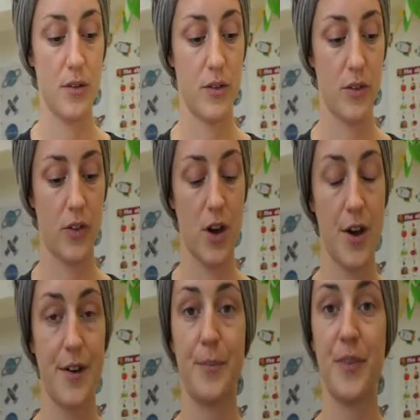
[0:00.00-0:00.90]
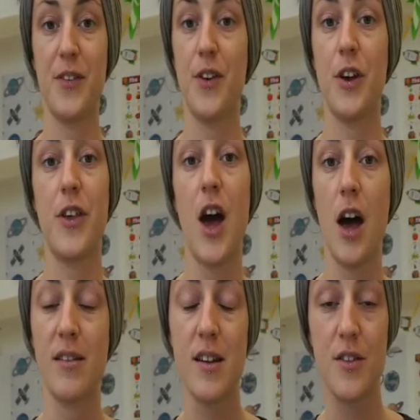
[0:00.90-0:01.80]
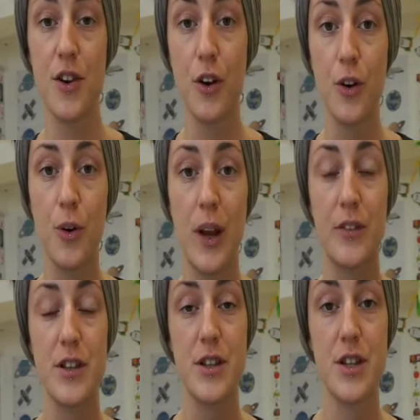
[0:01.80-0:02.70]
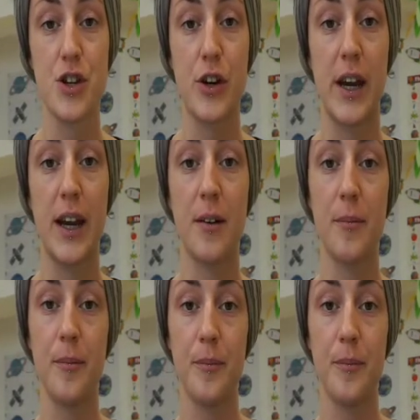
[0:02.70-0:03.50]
So if you know the answers, you can call out to the screen.